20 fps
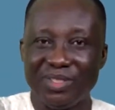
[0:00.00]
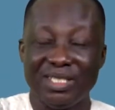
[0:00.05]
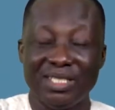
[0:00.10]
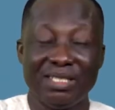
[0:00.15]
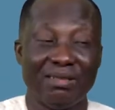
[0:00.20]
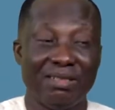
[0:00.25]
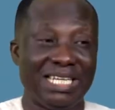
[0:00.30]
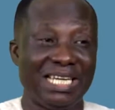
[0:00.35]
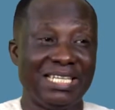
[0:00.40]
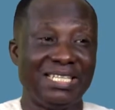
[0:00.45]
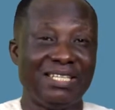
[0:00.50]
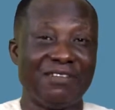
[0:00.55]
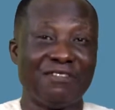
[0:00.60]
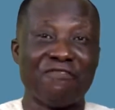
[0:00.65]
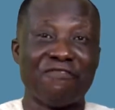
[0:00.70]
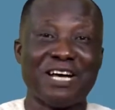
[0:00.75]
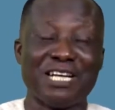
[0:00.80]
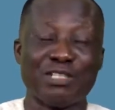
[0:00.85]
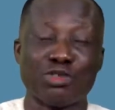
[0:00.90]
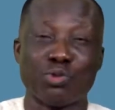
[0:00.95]
Then the
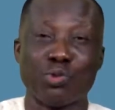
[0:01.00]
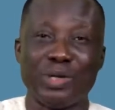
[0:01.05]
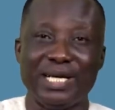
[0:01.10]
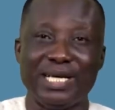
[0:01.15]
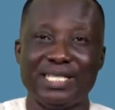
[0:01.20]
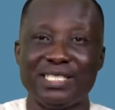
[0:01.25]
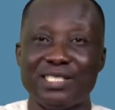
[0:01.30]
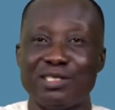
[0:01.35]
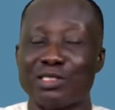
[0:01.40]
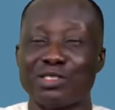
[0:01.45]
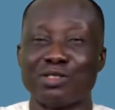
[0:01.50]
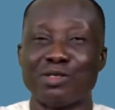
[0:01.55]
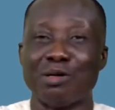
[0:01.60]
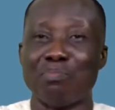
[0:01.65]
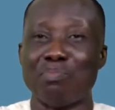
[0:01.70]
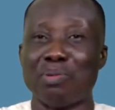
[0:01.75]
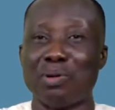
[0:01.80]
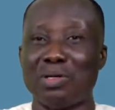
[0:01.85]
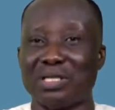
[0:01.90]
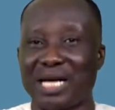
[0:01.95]
fat weight does not
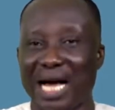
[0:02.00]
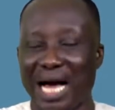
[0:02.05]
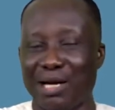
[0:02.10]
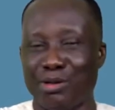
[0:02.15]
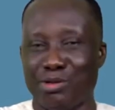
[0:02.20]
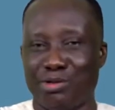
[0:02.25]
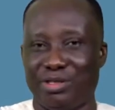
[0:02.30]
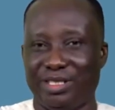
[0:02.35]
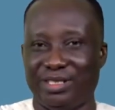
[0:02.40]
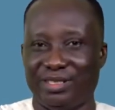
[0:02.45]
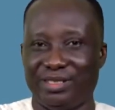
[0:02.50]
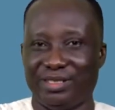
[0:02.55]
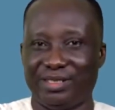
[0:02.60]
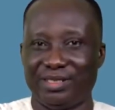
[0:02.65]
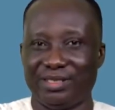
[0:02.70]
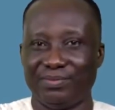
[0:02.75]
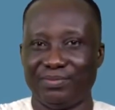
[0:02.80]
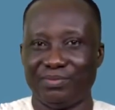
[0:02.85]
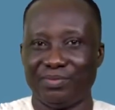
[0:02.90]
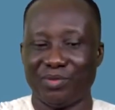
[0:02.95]
burn calories.
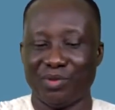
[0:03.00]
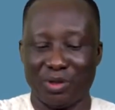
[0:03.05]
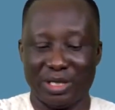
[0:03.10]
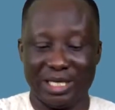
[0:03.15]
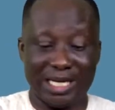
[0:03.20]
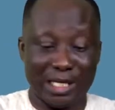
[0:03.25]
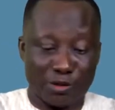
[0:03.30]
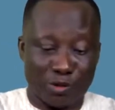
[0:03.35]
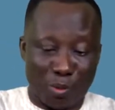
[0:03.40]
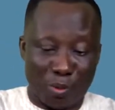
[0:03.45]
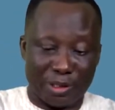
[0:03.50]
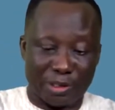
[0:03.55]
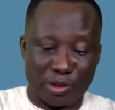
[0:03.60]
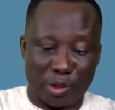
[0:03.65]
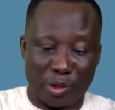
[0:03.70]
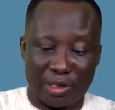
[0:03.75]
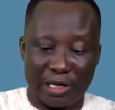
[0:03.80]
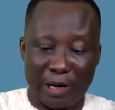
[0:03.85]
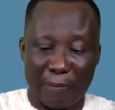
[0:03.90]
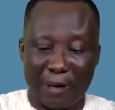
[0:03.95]
Okay, that's what we're
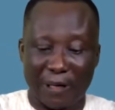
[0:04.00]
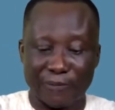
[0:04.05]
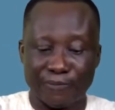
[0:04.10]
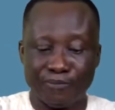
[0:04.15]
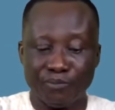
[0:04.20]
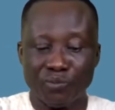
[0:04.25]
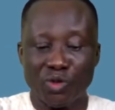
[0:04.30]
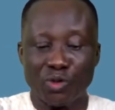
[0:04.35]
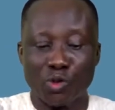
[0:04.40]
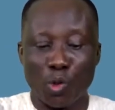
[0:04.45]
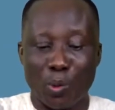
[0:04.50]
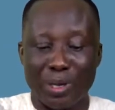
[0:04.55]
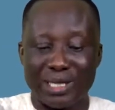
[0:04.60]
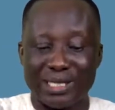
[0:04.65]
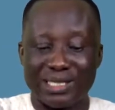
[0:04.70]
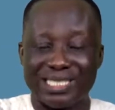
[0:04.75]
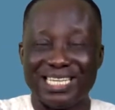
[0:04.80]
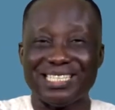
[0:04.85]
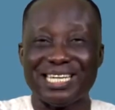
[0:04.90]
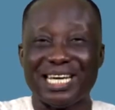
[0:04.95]
talking about. So we're
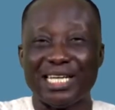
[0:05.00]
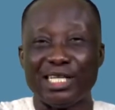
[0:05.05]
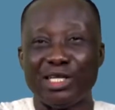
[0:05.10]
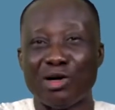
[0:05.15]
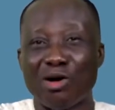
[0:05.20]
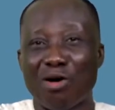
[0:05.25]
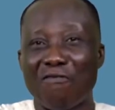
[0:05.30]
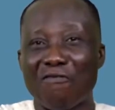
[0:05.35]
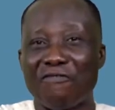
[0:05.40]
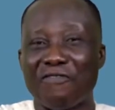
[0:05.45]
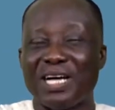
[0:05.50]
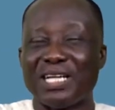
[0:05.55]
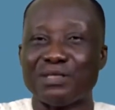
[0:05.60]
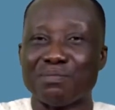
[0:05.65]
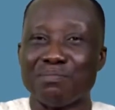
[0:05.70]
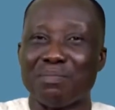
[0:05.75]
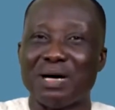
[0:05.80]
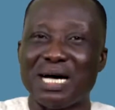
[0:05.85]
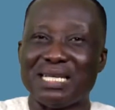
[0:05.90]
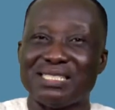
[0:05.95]
saying that non-fat
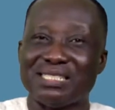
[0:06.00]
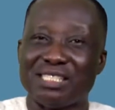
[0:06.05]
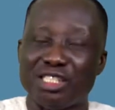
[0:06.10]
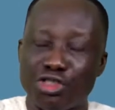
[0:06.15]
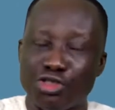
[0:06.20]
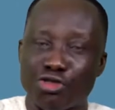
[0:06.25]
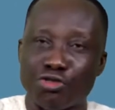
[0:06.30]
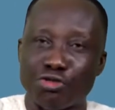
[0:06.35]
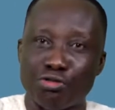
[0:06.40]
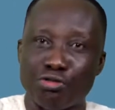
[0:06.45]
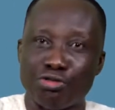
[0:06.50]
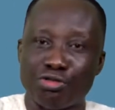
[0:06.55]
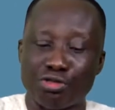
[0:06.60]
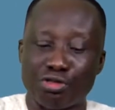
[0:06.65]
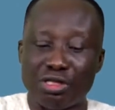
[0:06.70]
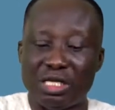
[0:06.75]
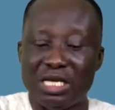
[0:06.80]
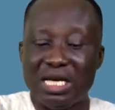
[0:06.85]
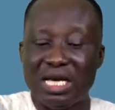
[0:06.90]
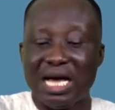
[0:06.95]
mass tissues
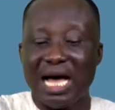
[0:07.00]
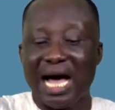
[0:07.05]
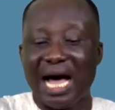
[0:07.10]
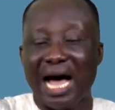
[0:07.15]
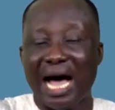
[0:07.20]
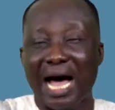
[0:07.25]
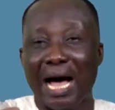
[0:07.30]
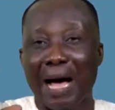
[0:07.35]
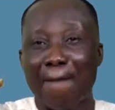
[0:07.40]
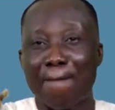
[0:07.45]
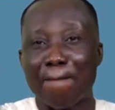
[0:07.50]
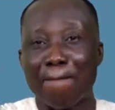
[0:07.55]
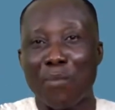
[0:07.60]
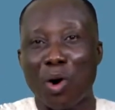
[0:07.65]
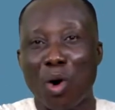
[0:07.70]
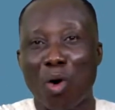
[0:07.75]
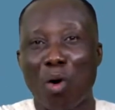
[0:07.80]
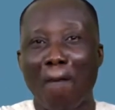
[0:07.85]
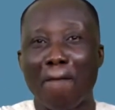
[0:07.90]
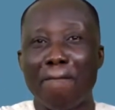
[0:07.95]
are
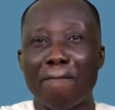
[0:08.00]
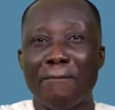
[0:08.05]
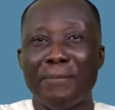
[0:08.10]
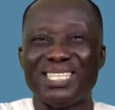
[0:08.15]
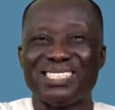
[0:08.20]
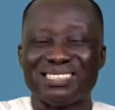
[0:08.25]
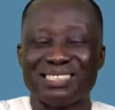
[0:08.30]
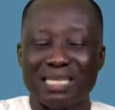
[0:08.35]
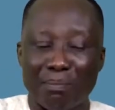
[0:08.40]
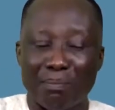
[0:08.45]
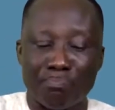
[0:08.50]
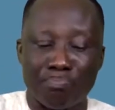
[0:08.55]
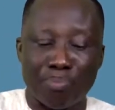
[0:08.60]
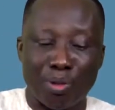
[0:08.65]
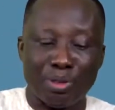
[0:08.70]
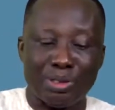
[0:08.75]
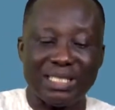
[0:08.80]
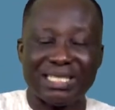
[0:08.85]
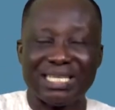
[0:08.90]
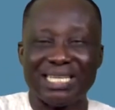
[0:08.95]
more
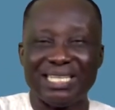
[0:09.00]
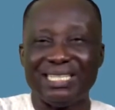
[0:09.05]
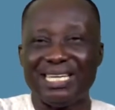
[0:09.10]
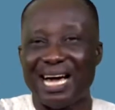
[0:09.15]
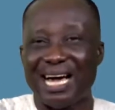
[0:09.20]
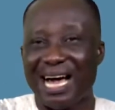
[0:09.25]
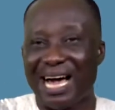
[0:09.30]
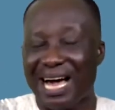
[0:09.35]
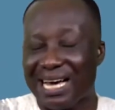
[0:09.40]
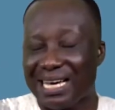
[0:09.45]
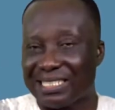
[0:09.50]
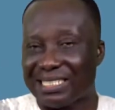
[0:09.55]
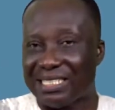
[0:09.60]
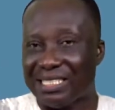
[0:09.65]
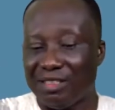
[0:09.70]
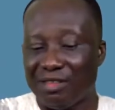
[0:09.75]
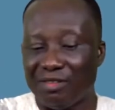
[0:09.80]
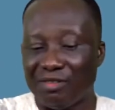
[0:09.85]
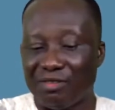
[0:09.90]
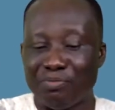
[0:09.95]
metabolically
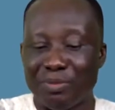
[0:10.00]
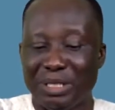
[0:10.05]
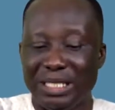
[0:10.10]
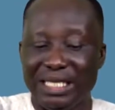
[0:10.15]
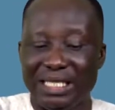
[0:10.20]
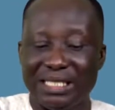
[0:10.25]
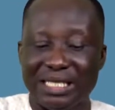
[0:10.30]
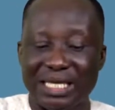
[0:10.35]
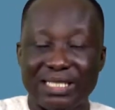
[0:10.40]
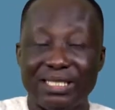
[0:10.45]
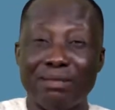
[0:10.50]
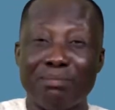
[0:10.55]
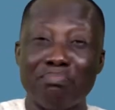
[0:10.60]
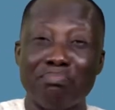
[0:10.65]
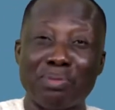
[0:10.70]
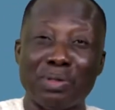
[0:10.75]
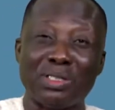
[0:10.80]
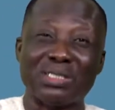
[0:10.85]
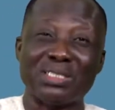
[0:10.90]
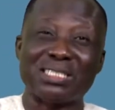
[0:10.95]
active, meaning that they
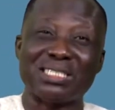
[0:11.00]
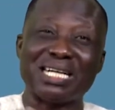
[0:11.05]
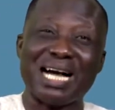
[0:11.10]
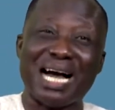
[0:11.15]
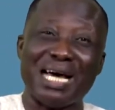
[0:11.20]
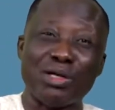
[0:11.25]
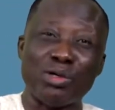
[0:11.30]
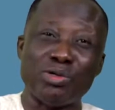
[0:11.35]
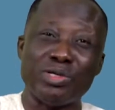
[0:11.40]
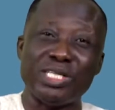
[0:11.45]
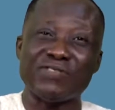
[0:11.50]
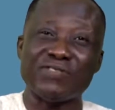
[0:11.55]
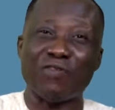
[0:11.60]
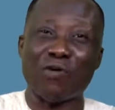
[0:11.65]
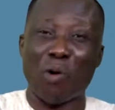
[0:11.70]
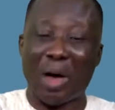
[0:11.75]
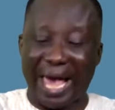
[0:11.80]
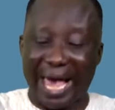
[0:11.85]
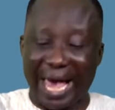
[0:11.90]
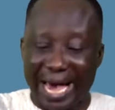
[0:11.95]
burn calories
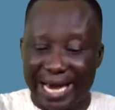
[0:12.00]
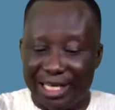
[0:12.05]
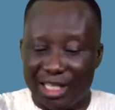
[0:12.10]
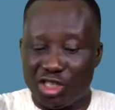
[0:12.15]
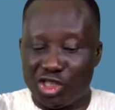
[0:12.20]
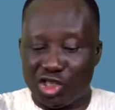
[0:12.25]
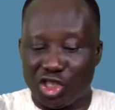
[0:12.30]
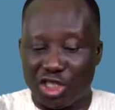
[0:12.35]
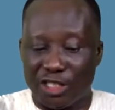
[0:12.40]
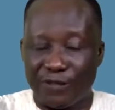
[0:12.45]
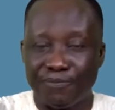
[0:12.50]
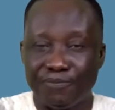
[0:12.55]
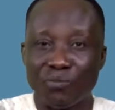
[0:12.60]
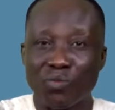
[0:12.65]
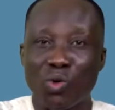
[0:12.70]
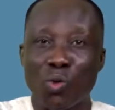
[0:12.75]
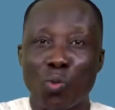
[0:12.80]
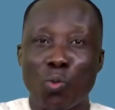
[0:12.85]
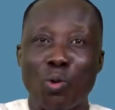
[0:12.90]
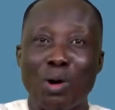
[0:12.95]
for energy,
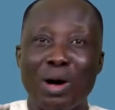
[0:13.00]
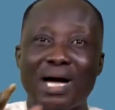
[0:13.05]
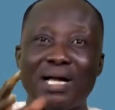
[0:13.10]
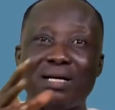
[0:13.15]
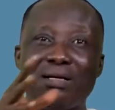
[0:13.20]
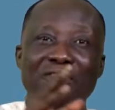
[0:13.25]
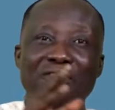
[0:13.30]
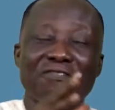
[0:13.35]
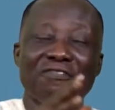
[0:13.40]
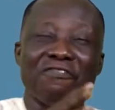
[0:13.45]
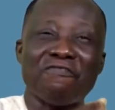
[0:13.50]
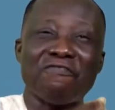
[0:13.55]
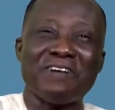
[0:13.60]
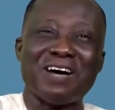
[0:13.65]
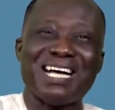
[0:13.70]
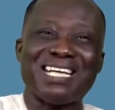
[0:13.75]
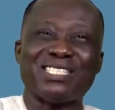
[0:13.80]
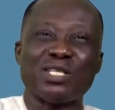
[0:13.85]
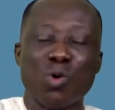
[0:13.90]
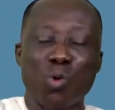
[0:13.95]
while
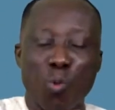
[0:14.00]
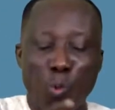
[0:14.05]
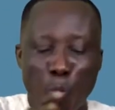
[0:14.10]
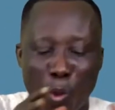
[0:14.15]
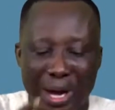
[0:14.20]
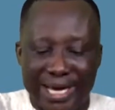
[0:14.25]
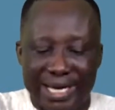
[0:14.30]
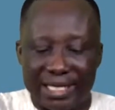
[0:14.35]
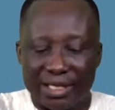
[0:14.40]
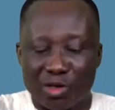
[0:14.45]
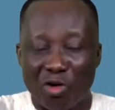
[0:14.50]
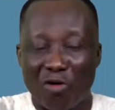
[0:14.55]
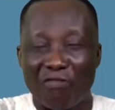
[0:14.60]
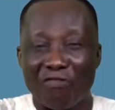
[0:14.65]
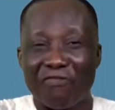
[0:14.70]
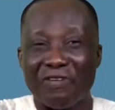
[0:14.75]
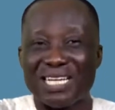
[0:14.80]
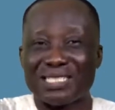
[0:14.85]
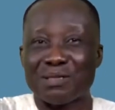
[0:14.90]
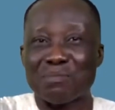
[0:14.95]
fat weight or
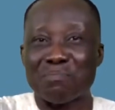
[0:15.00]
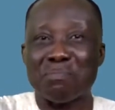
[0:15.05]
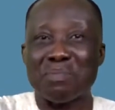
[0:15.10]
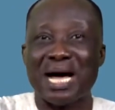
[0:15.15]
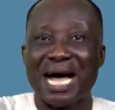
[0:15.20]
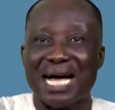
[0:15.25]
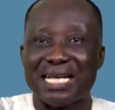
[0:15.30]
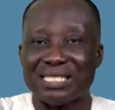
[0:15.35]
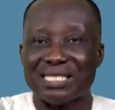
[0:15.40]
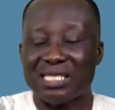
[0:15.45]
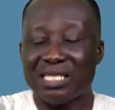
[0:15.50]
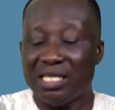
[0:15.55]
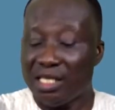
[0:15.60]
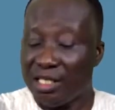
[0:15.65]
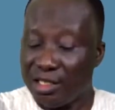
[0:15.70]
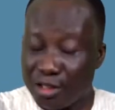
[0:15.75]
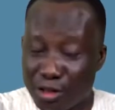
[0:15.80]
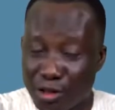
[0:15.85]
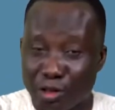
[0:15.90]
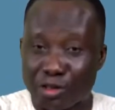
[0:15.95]
fat mass
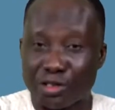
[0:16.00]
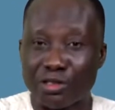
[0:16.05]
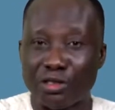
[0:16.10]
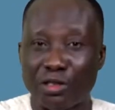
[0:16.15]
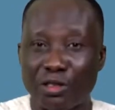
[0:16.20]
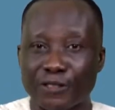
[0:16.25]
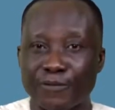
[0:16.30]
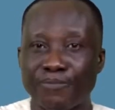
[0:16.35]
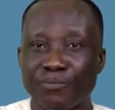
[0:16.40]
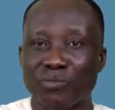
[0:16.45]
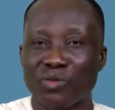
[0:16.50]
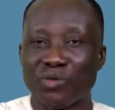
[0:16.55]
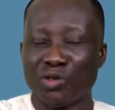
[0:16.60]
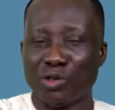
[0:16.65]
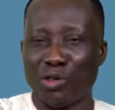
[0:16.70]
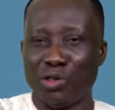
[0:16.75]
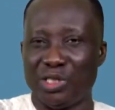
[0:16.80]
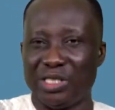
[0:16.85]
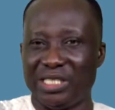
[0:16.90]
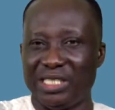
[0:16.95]
does not. So
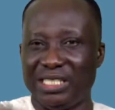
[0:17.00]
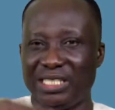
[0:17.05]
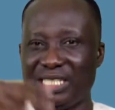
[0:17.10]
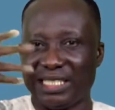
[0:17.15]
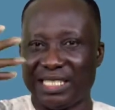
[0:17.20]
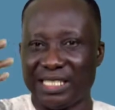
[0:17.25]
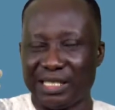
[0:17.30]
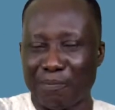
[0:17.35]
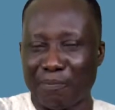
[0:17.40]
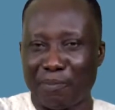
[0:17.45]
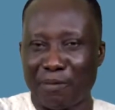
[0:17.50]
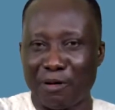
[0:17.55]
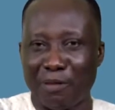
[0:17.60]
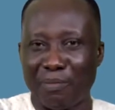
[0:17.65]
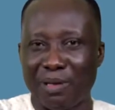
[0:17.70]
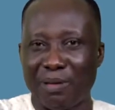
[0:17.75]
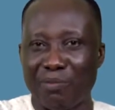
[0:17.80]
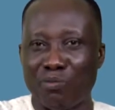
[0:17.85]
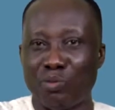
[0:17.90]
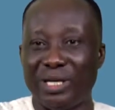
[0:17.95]
you see, that is the
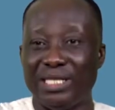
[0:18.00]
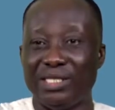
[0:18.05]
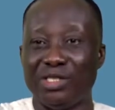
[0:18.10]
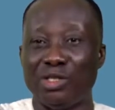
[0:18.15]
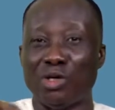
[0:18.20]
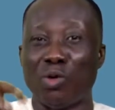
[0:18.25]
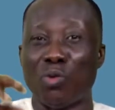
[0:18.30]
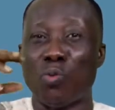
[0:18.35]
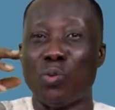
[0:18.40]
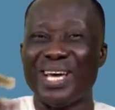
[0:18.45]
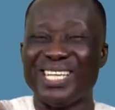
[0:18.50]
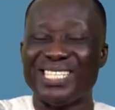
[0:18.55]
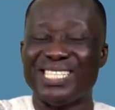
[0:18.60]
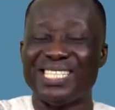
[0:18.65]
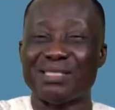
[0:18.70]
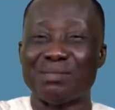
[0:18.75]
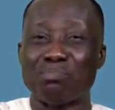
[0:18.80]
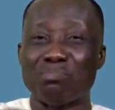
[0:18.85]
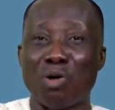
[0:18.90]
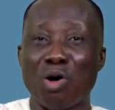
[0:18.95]
problem. When your weight
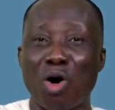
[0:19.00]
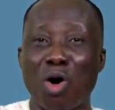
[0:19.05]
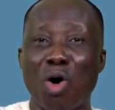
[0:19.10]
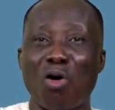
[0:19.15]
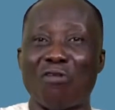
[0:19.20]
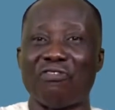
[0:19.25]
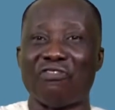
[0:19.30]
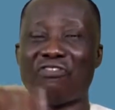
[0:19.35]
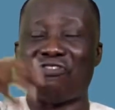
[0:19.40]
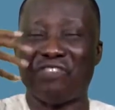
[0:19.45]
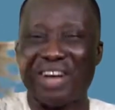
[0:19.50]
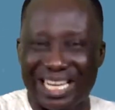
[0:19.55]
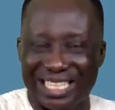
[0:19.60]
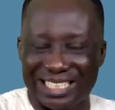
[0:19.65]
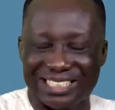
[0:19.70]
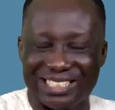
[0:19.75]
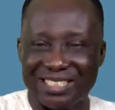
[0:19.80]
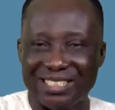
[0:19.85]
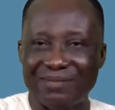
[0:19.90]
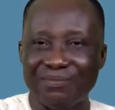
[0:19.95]
is more of
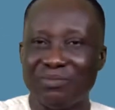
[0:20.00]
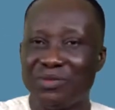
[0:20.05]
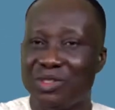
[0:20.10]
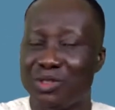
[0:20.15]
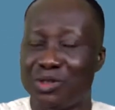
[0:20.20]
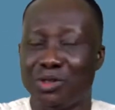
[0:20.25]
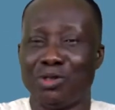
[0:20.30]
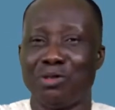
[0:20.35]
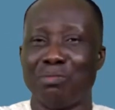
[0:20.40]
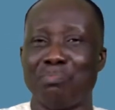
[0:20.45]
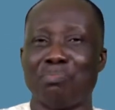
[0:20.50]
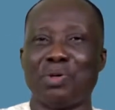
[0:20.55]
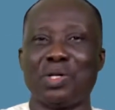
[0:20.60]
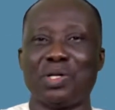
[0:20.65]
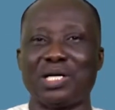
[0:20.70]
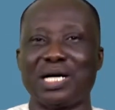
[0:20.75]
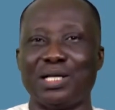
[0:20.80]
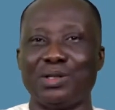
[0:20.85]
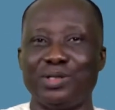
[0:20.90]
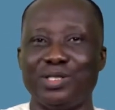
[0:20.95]
fat, you don't burn
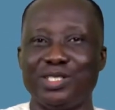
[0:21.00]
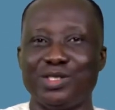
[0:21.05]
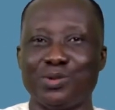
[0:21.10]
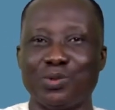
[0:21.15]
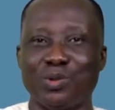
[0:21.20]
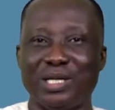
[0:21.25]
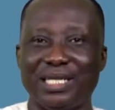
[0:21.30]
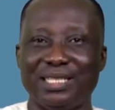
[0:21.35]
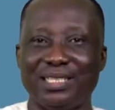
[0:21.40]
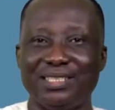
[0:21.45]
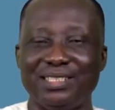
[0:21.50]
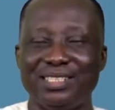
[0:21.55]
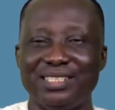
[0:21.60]
calories well.